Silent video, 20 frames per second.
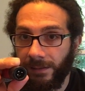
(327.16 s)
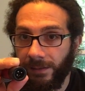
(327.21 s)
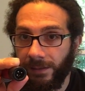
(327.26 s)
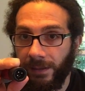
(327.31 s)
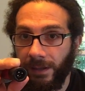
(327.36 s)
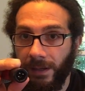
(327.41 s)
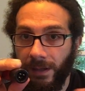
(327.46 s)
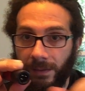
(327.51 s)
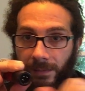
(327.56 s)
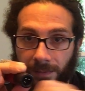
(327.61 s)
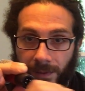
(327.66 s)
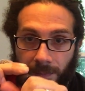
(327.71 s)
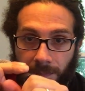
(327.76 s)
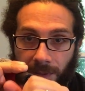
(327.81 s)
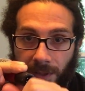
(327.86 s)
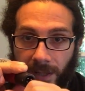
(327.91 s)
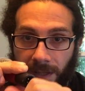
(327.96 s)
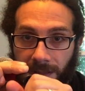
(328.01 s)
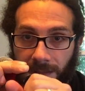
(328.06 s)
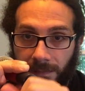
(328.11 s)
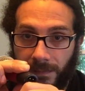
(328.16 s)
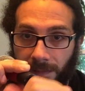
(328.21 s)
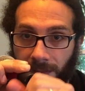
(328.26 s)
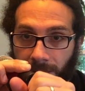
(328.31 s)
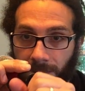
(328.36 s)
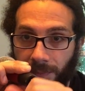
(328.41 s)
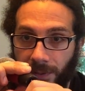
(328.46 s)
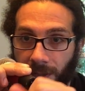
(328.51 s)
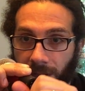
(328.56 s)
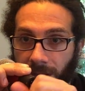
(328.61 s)
you know, you plug
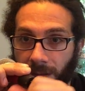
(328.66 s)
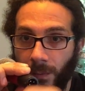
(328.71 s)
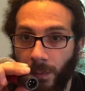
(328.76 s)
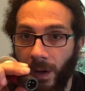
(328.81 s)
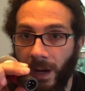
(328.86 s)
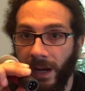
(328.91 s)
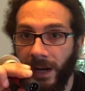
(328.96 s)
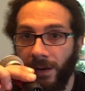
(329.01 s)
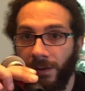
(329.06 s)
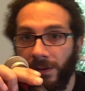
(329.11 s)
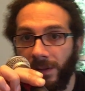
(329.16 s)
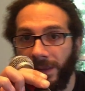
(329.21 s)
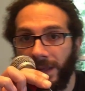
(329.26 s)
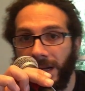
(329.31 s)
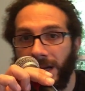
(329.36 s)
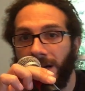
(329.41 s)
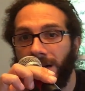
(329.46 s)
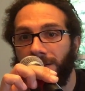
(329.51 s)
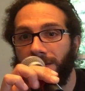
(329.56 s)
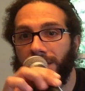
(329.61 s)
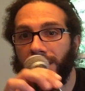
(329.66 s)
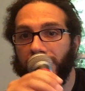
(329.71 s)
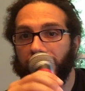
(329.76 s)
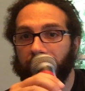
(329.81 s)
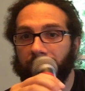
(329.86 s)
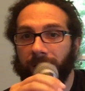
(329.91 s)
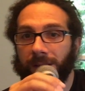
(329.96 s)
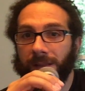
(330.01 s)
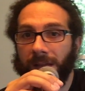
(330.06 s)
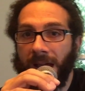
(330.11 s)
a wire in there, and then
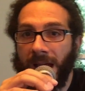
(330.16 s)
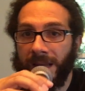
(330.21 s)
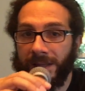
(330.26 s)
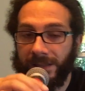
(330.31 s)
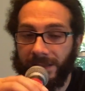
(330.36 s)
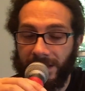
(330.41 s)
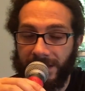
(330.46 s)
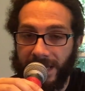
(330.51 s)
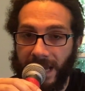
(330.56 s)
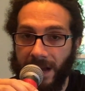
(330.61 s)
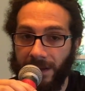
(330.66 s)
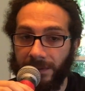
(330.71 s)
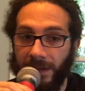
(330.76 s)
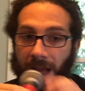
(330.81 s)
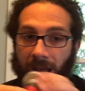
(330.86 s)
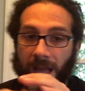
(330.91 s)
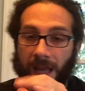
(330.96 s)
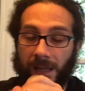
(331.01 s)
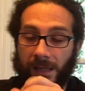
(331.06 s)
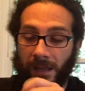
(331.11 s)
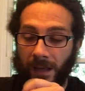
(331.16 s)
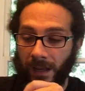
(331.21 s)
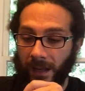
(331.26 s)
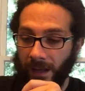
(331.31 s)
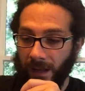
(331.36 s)
you ask the sound guy